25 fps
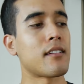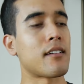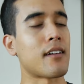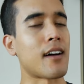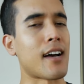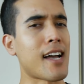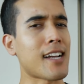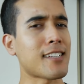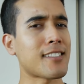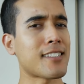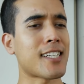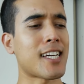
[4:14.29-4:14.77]

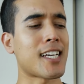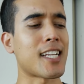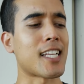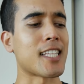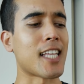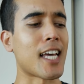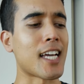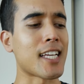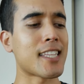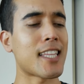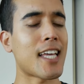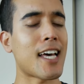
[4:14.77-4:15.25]
I actually kind
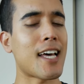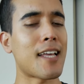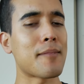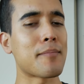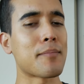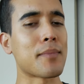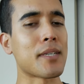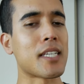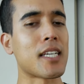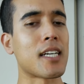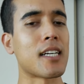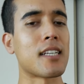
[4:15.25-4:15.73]
of like
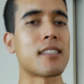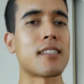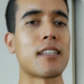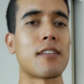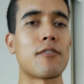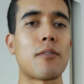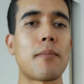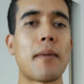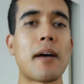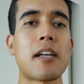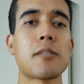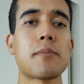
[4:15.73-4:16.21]
that because
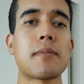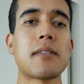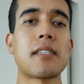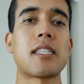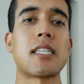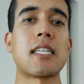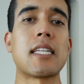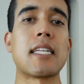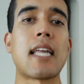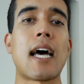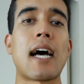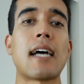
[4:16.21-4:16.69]
it reminds me
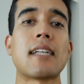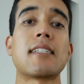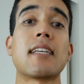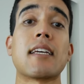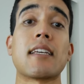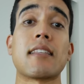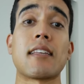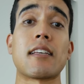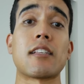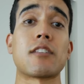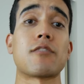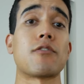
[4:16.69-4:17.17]
to not
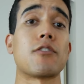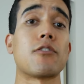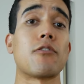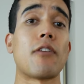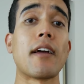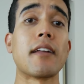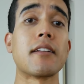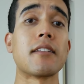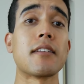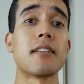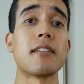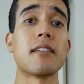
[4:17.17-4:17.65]
take things for
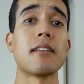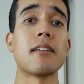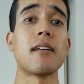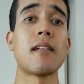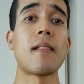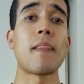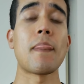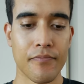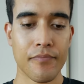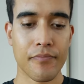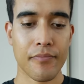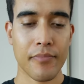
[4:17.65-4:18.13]
granted.
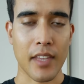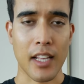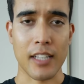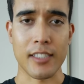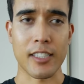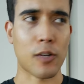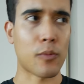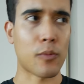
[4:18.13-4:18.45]
It's